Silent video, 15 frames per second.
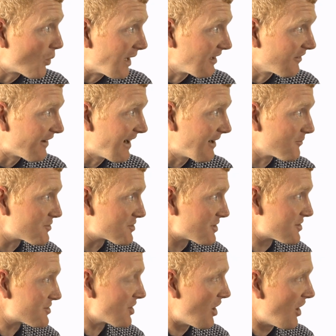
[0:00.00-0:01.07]
12
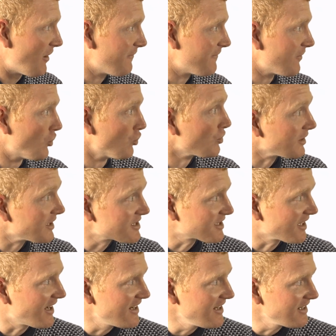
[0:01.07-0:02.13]
ounces off Ugly's
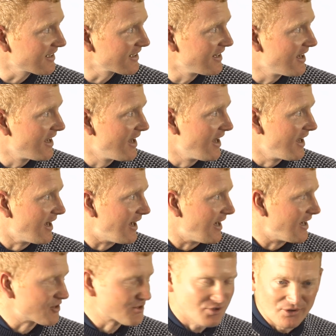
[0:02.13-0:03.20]
Lake
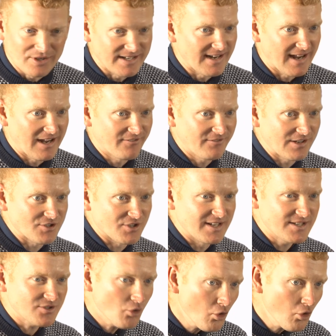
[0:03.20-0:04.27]
uh, stunning net of fish, and
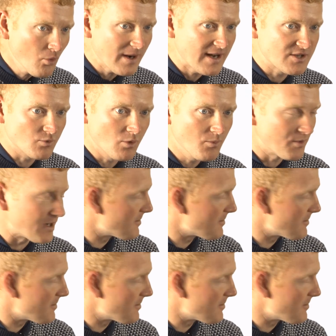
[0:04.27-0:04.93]
it's always won